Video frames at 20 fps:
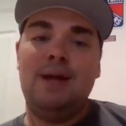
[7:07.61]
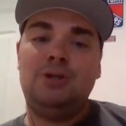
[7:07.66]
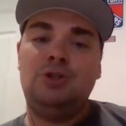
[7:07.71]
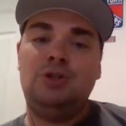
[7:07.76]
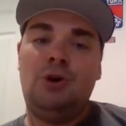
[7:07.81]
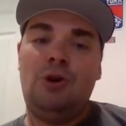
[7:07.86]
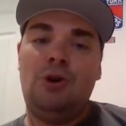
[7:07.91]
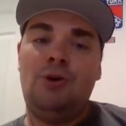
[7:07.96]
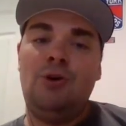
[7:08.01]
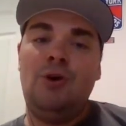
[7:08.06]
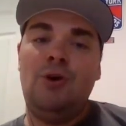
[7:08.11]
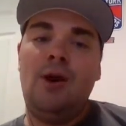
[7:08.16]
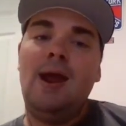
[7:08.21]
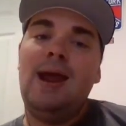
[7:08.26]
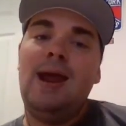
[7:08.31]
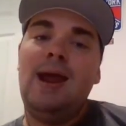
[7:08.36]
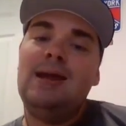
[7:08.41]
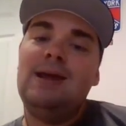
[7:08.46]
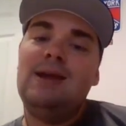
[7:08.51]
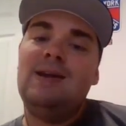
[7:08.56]
pitcher
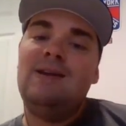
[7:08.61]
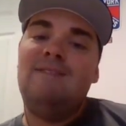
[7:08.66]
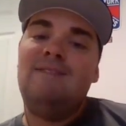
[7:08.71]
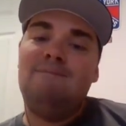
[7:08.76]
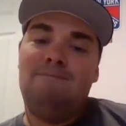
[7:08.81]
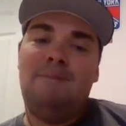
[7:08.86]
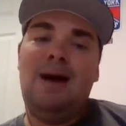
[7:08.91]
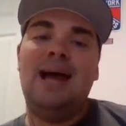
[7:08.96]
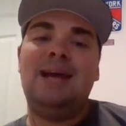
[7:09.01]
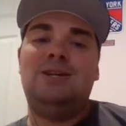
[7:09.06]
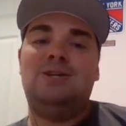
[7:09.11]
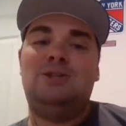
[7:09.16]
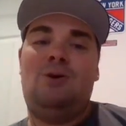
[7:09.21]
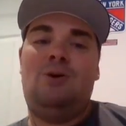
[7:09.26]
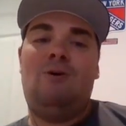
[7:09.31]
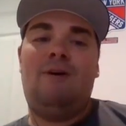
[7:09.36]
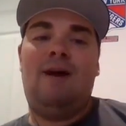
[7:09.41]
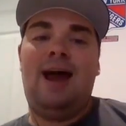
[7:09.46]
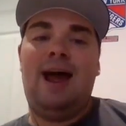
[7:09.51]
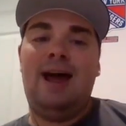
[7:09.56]
Mike
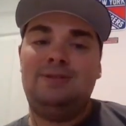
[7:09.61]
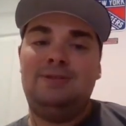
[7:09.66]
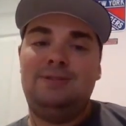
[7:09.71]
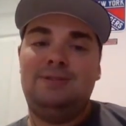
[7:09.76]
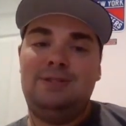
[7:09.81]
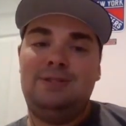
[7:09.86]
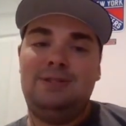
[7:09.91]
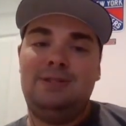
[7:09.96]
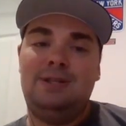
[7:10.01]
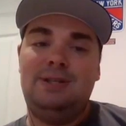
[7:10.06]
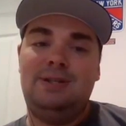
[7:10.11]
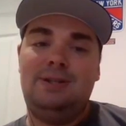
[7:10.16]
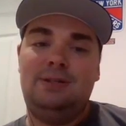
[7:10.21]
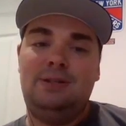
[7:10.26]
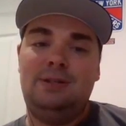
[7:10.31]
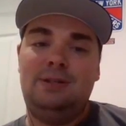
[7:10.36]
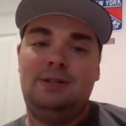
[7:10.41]
Torres.